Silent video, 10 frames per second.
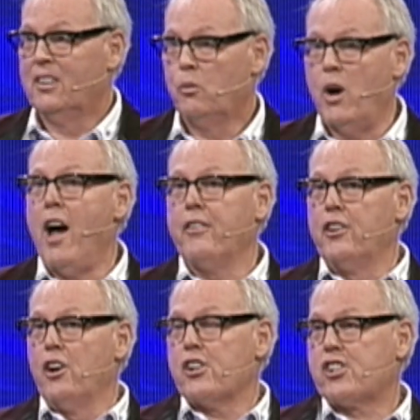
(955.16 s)
We're on the
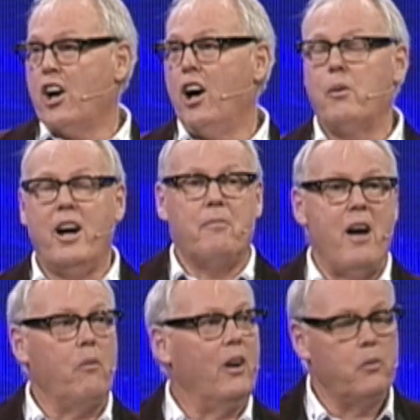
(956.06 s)
North Shore. We're at
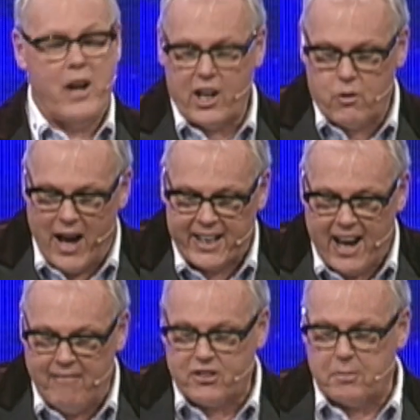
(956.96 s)
Mount Wellington. We're quite
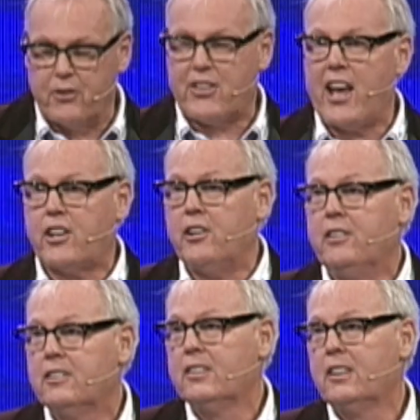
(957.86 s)
comfortable, thank you.
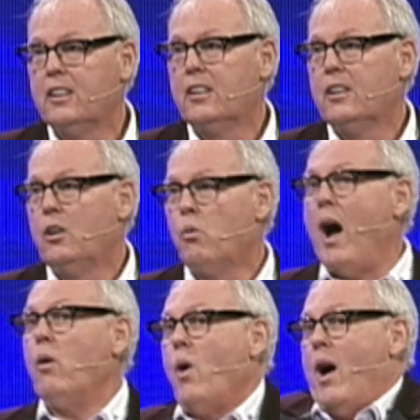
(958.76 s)

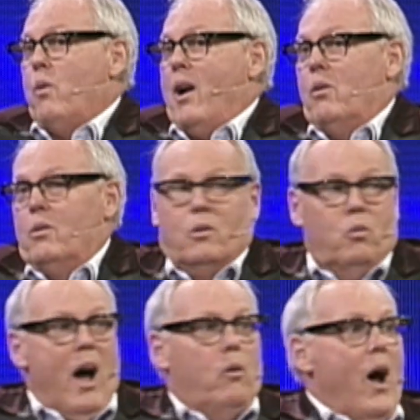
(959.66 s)

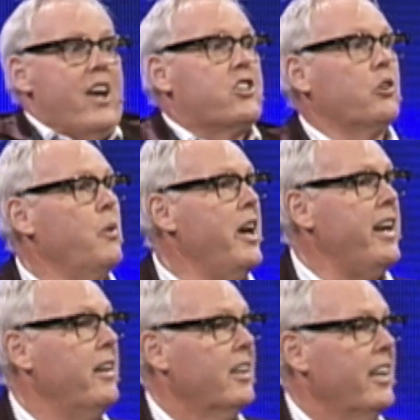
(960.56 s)
Why should
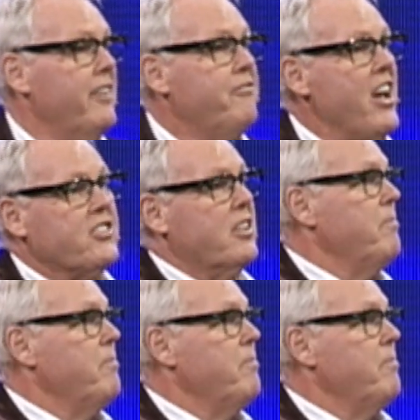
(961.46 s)
we invest in